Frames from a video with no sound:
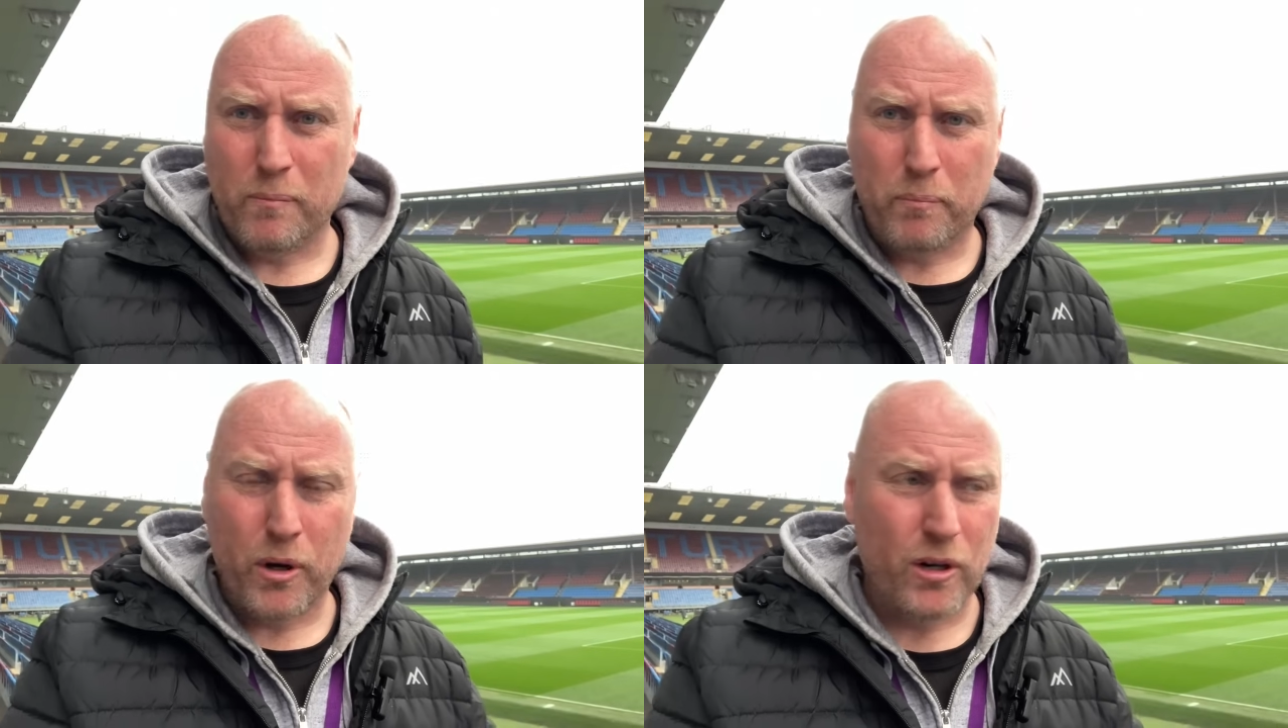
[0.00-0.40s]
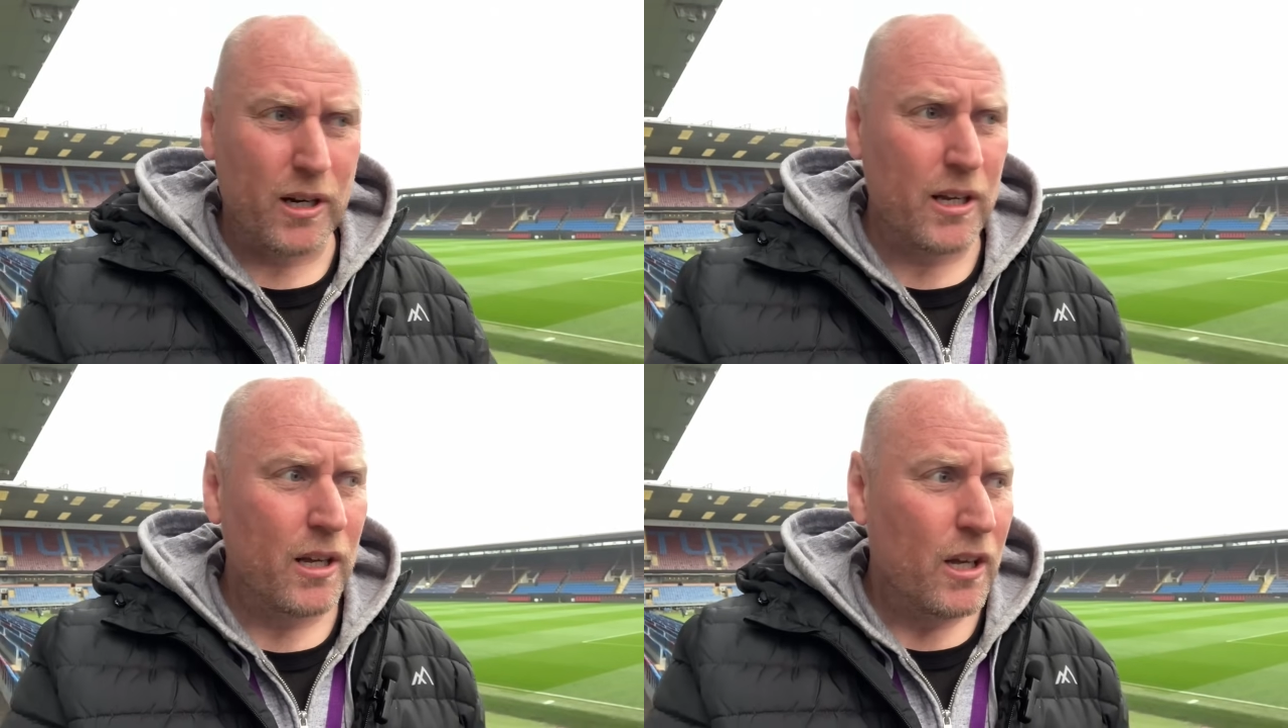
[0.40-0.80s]
and
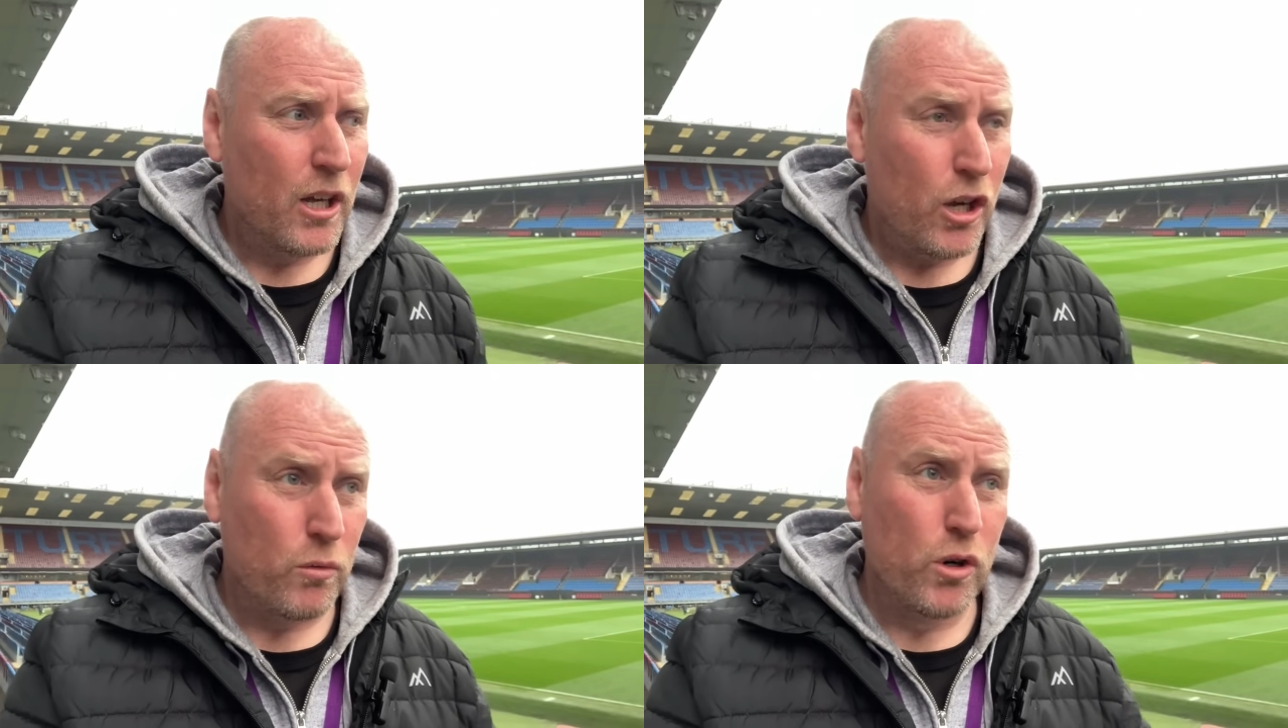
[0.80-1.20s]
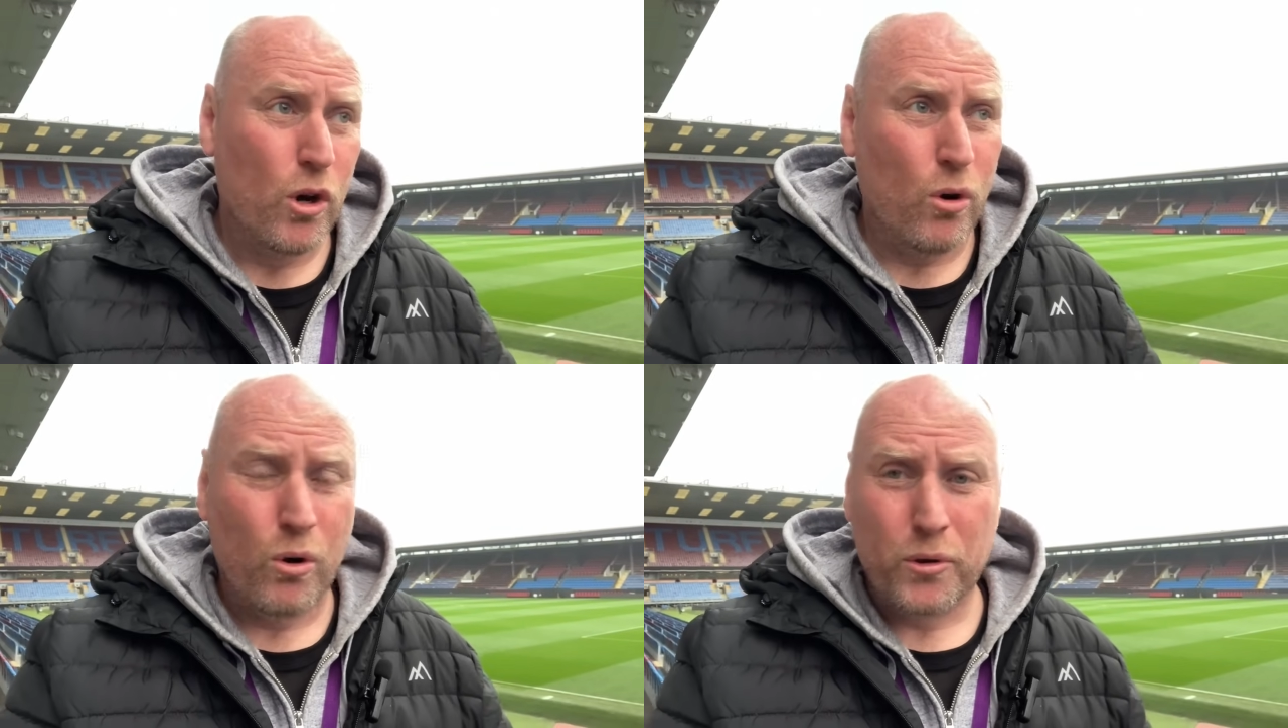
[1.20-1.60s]
Burnley, who
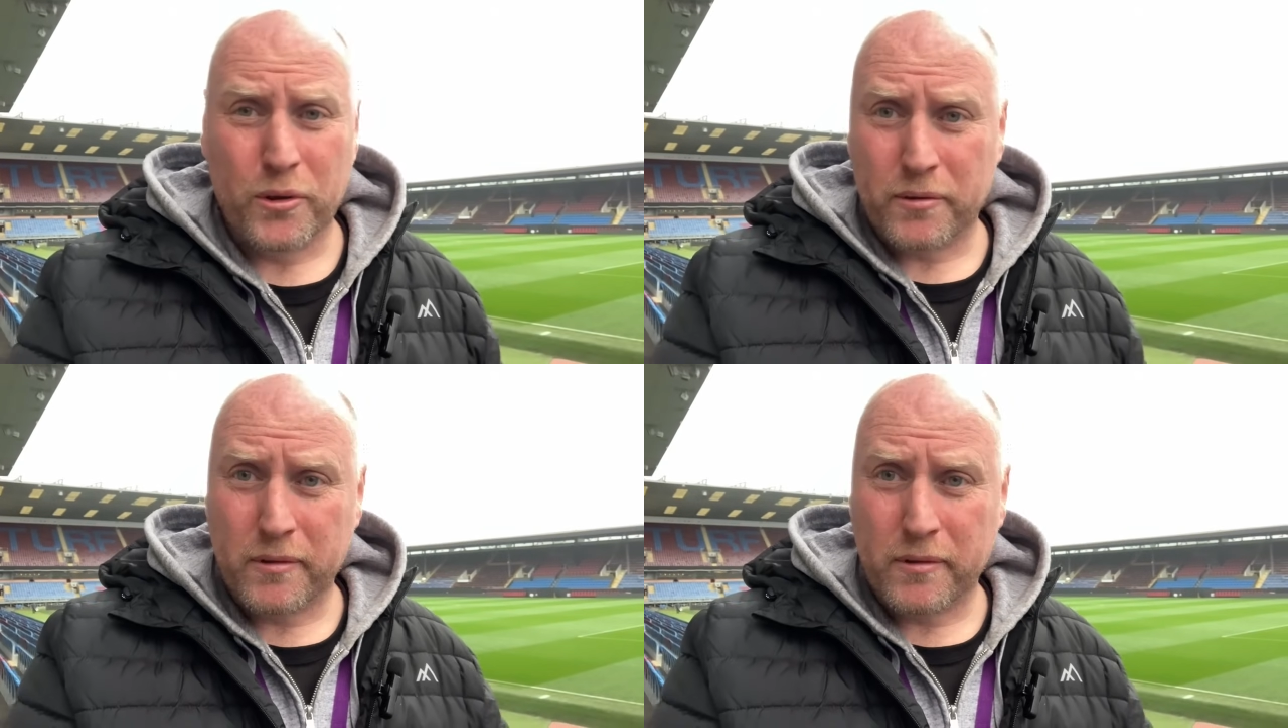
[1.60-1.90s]
know